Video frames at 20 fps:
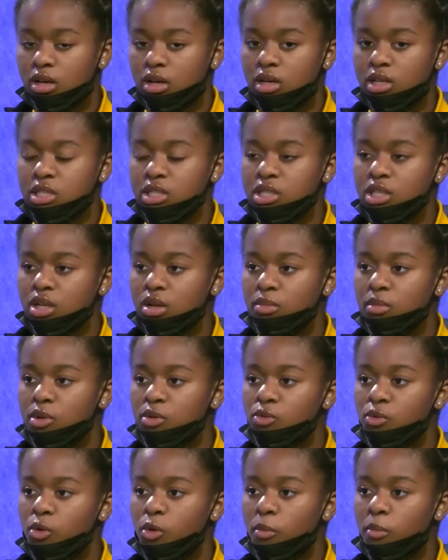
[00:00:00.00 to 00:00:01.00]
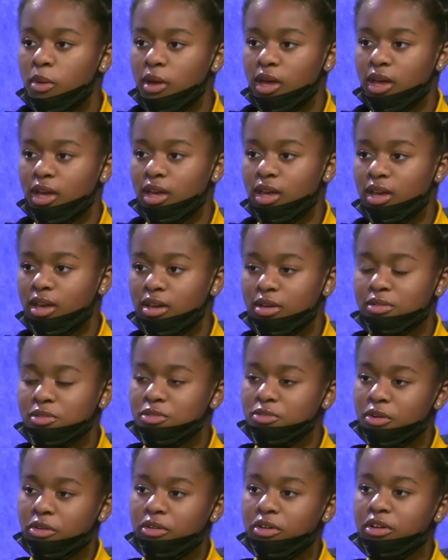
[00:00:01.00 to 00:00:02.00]
a cinnamon roll pancake and it was
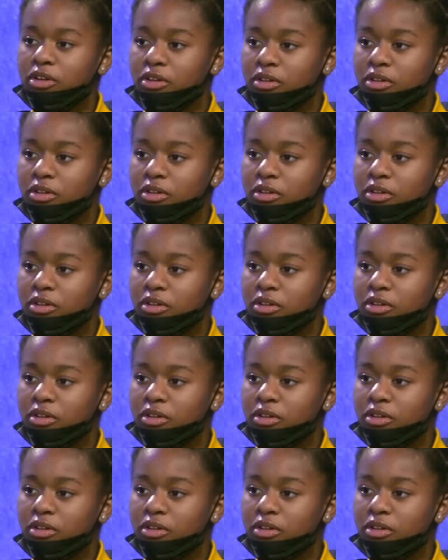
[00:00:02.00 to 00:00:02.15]
very good.